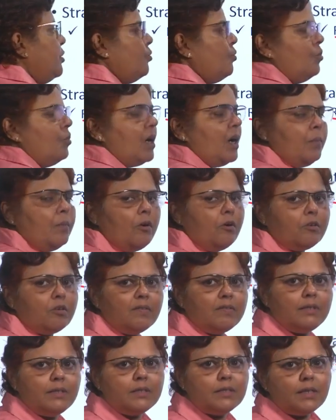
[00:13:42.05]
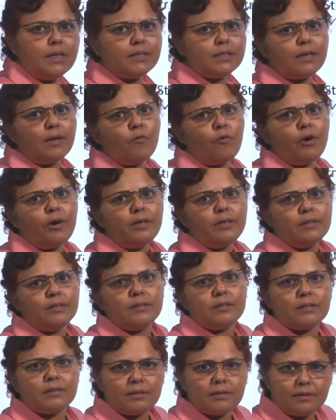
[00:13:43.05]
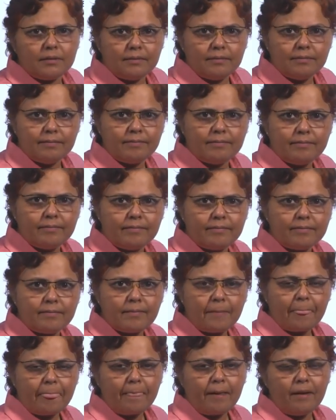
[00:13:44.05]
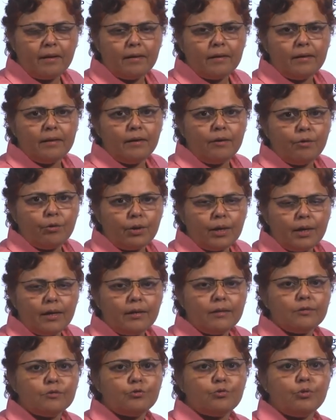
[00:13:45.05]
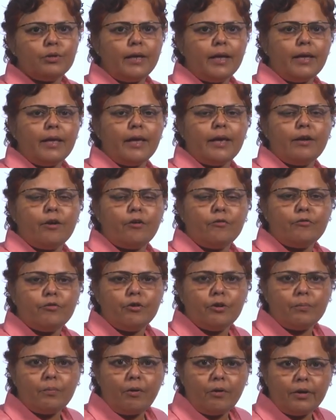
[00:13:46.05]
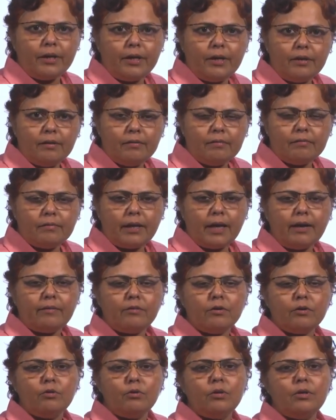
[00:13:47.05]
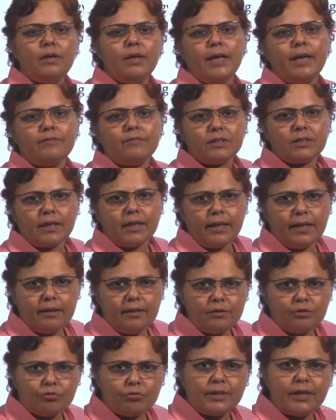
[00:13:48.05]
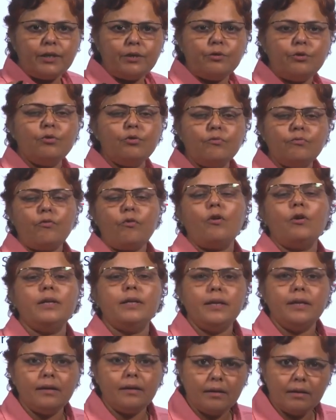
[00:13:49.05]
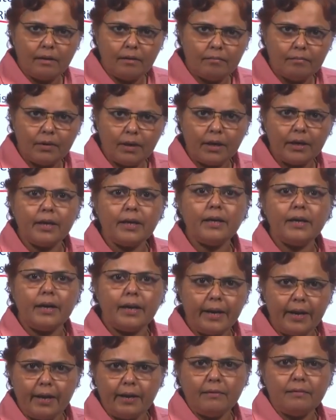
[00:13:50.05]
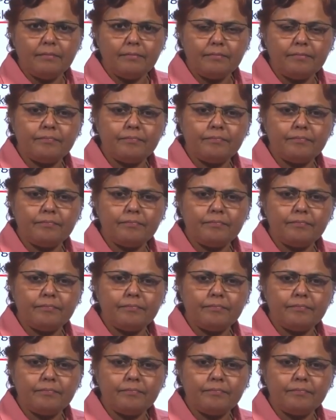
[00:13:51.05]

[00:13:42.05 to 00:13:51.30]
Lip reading: to come out of this? Risk avoidance. Okay, so take care of your body, have a good lifestyle so that you don't fall ill again and again.